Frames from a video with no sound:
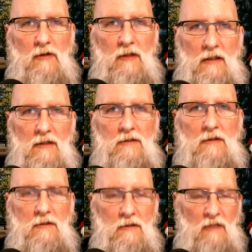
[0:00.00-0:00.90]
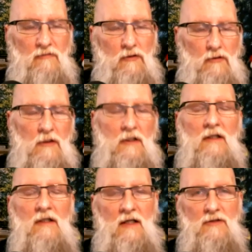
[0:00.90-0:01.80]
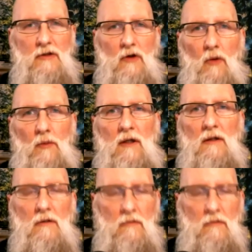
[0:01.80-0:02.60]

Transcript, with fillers: need that as a coping.